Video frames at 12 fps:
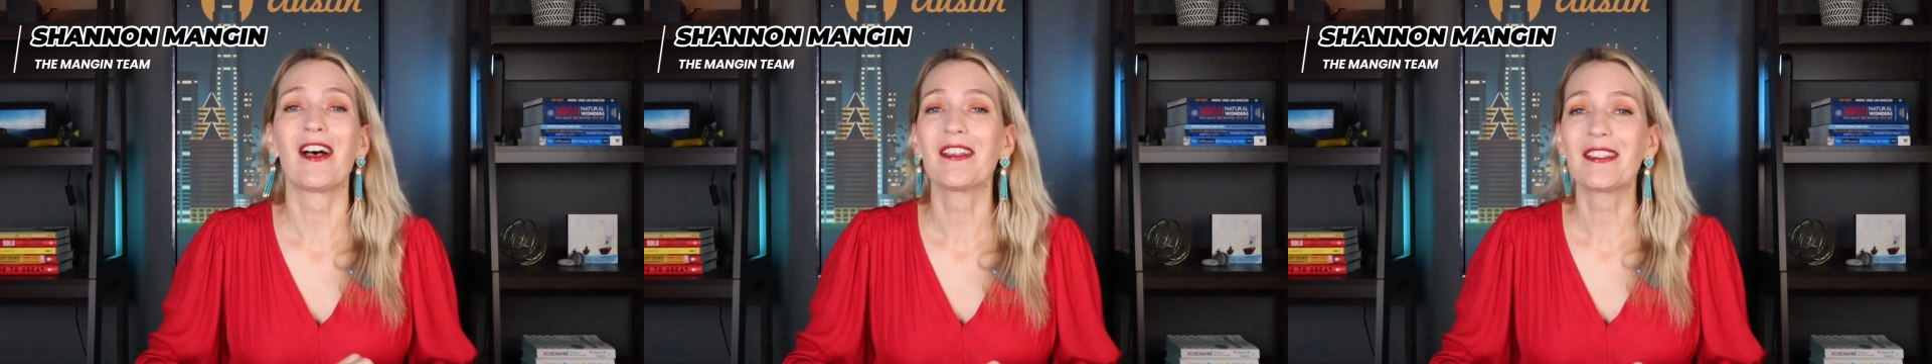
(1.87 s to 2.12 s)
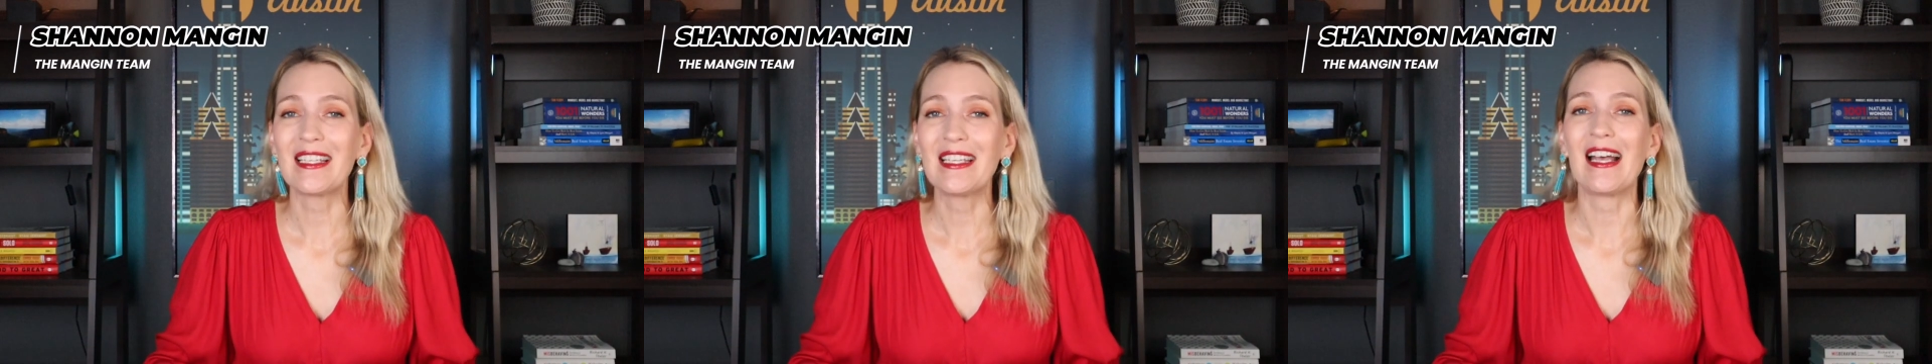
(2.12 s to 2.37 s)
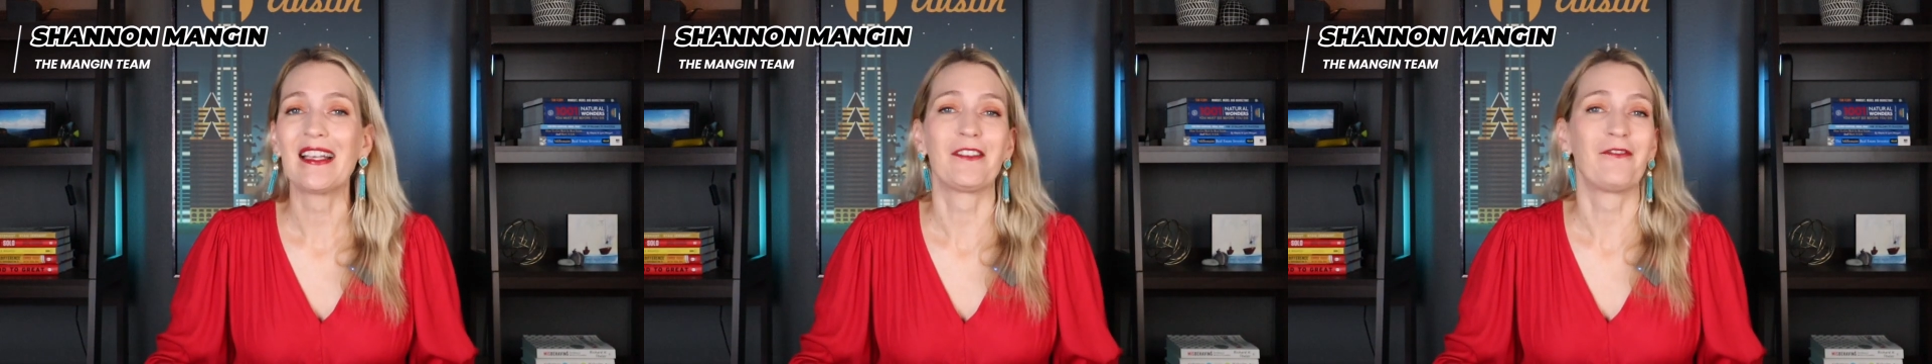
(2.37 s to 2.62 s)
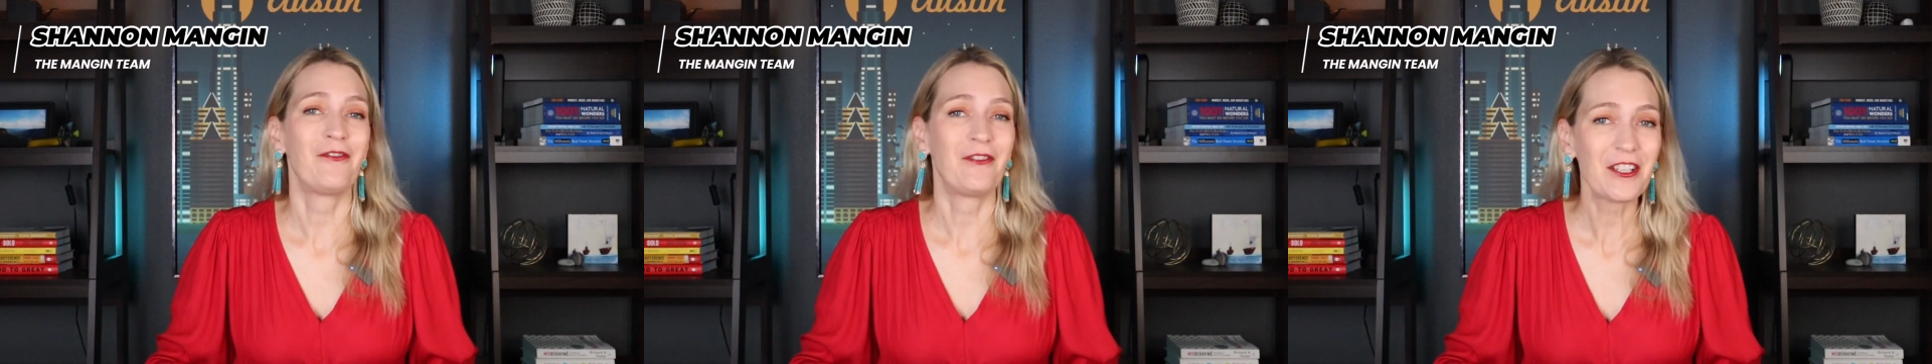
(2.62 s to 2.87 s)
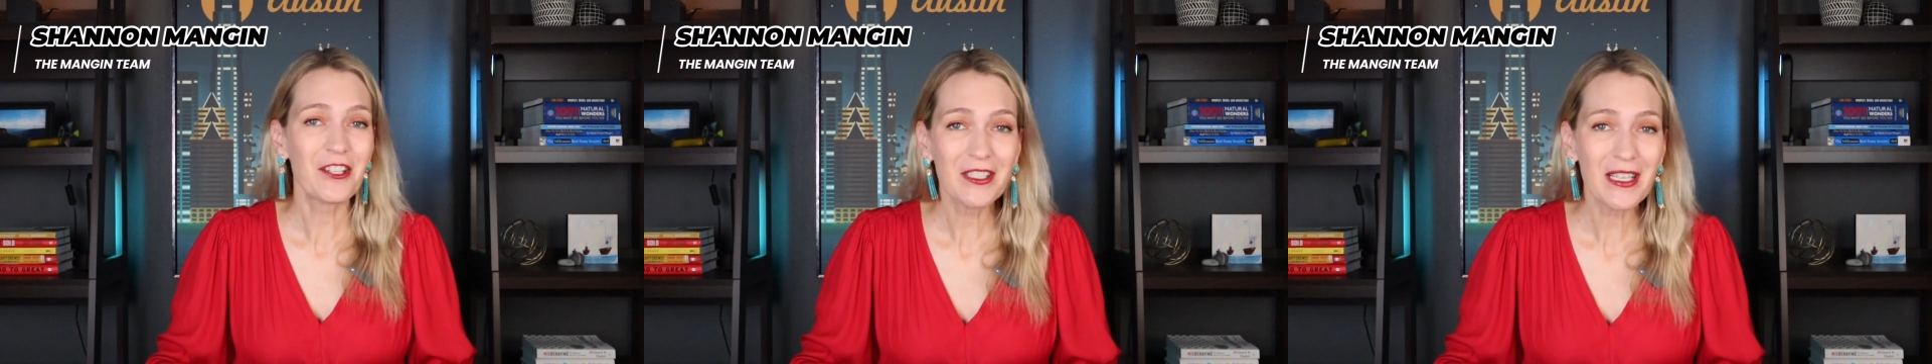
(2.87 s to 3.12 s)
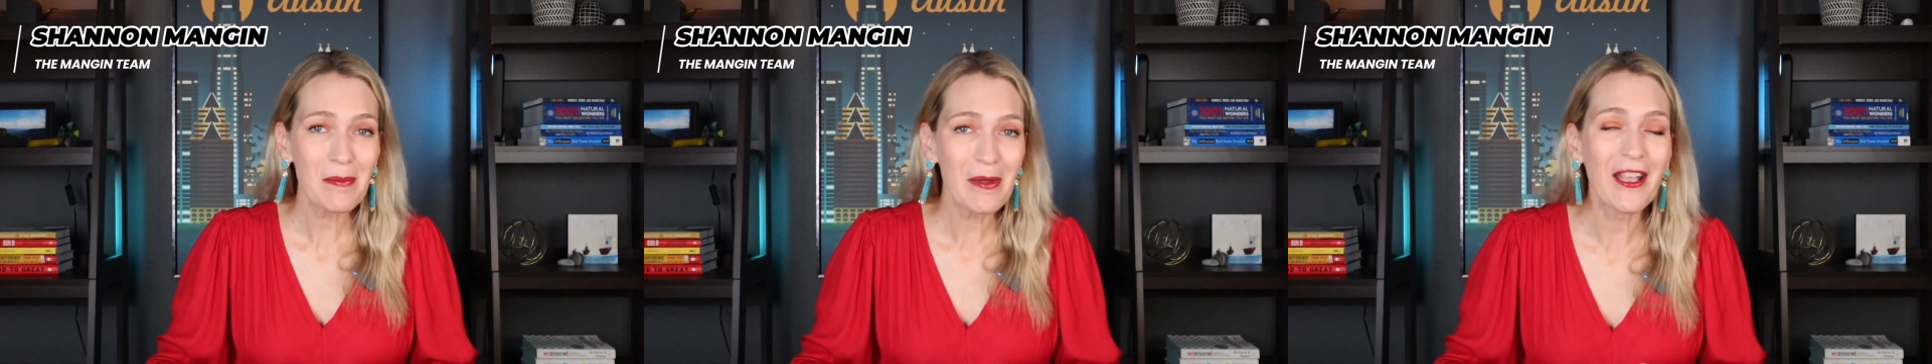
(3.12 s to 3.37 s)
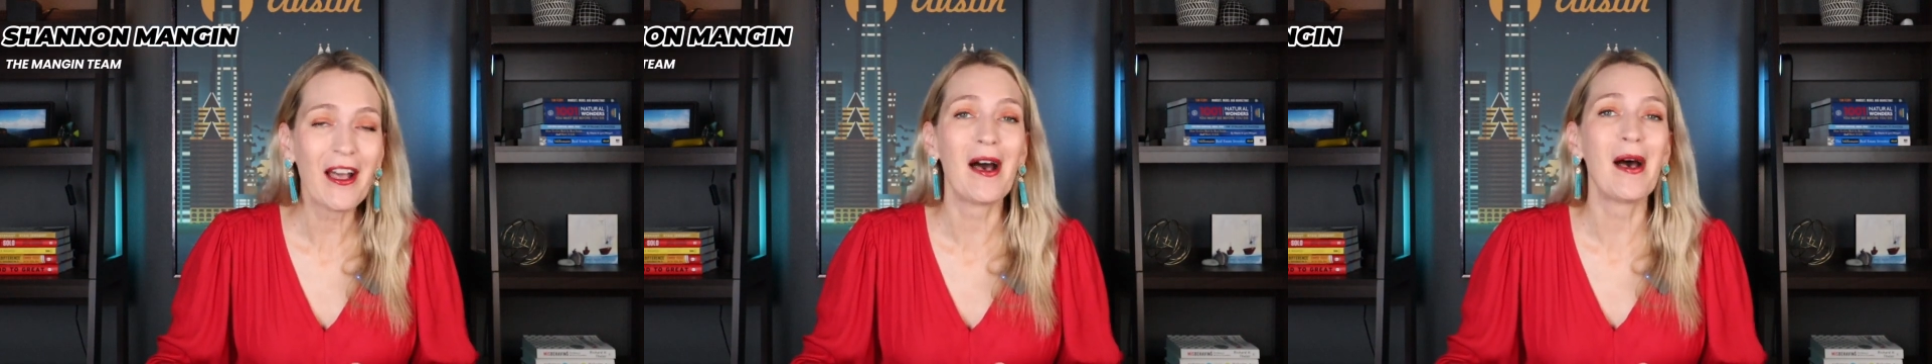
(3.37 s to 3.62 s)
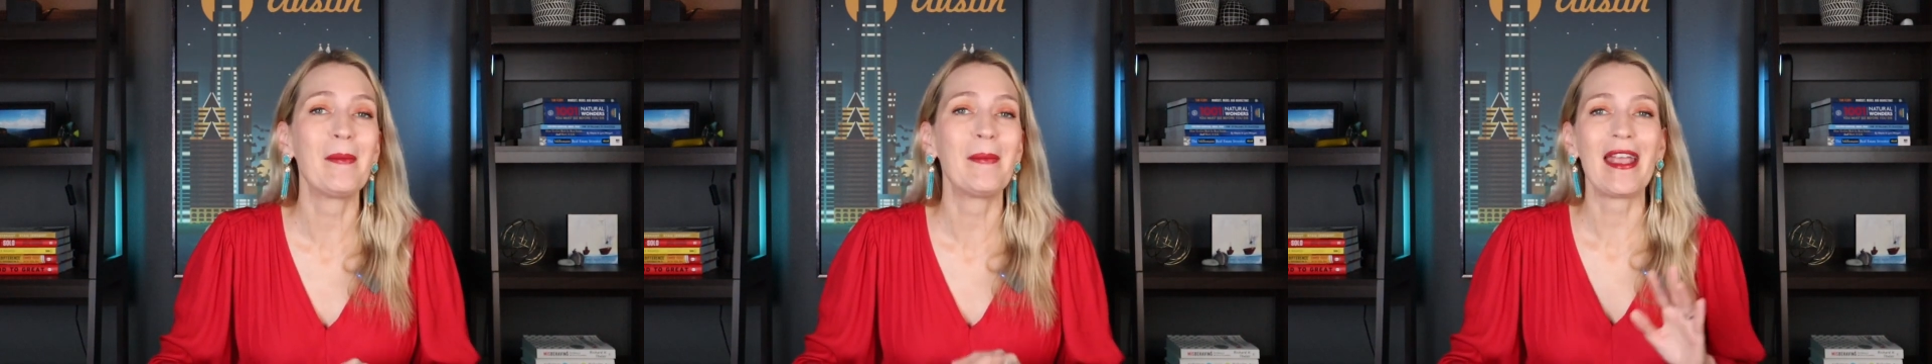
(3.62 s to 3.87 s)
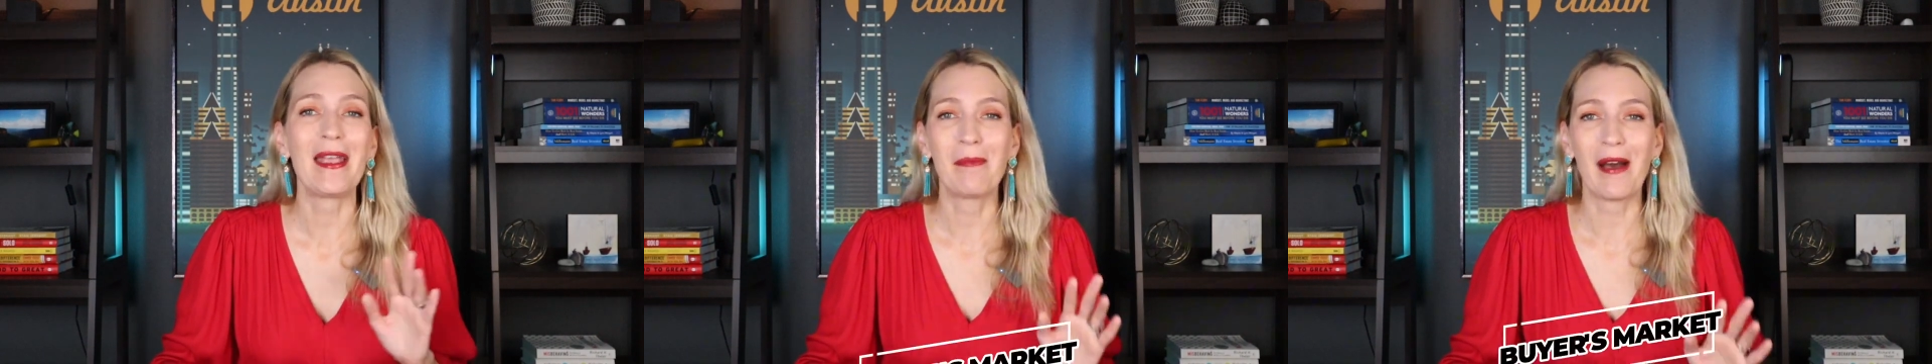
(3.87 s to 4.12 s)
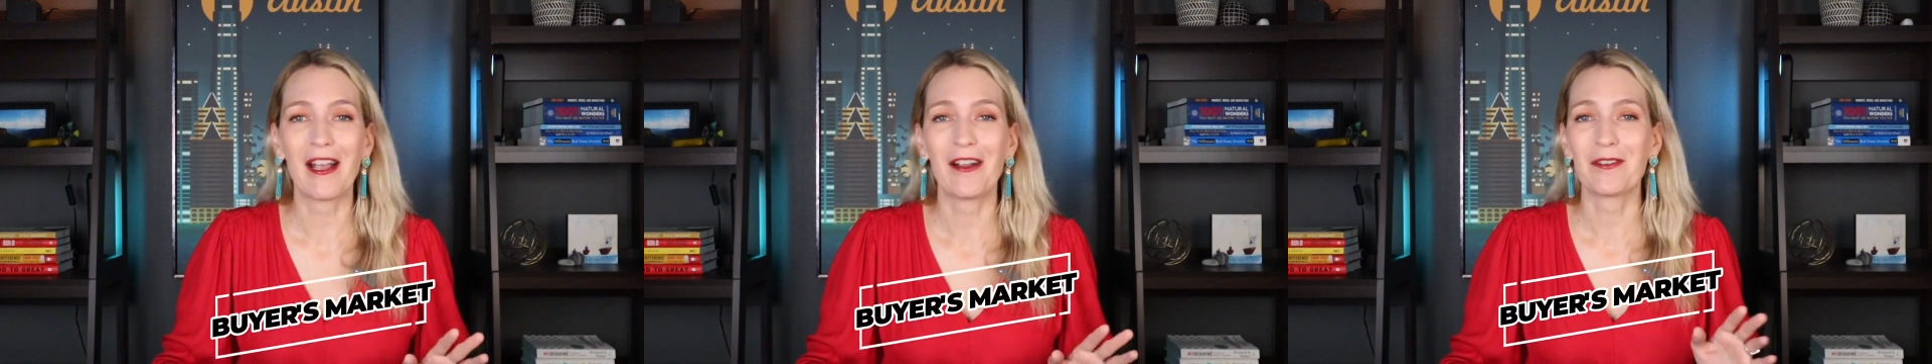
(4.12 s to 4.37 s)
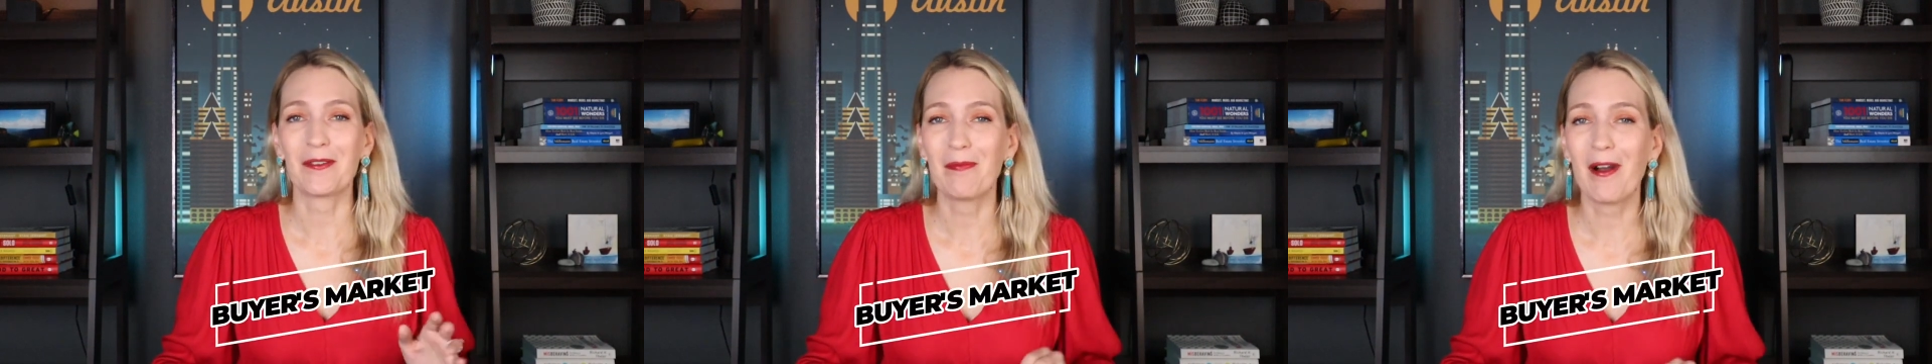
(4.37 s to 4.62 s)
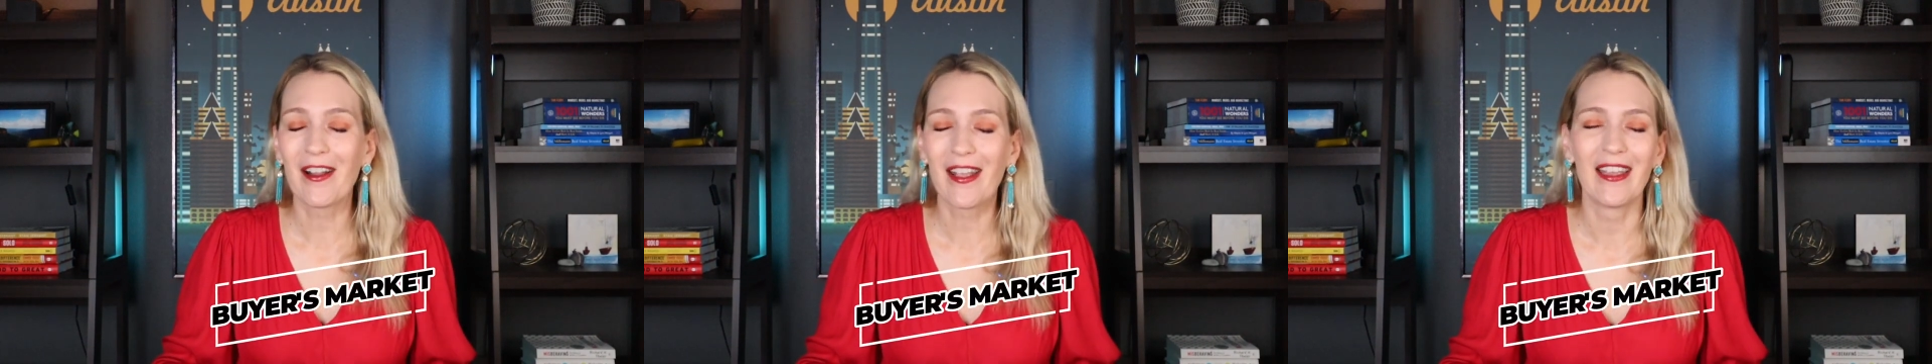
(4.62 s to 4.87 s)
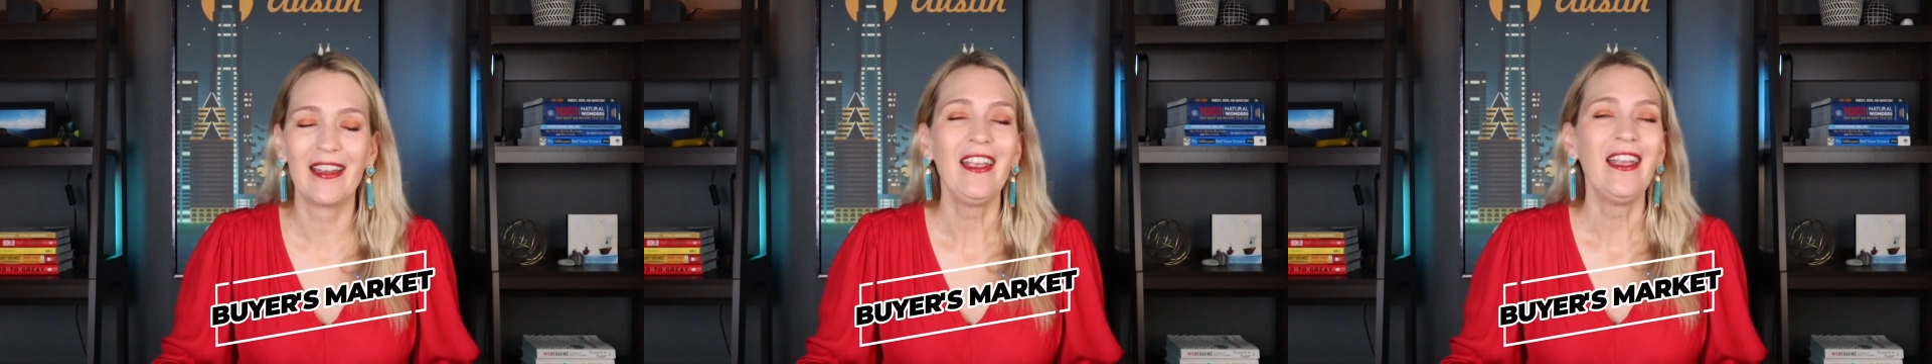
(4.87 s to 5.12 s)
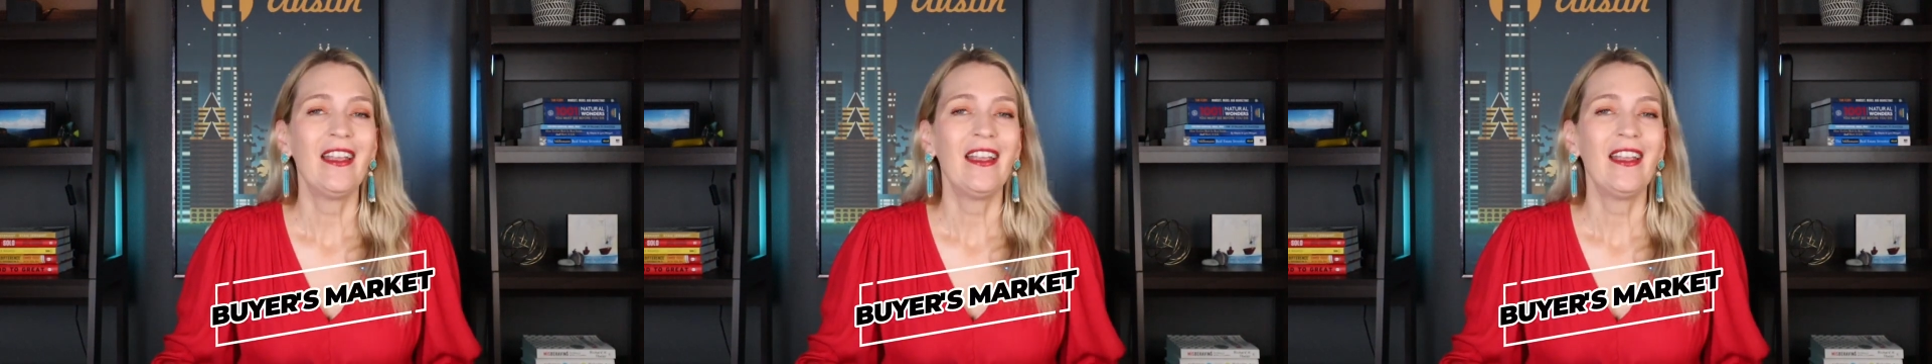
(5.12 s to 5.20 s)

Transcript: Austin has officially become a buyer's market.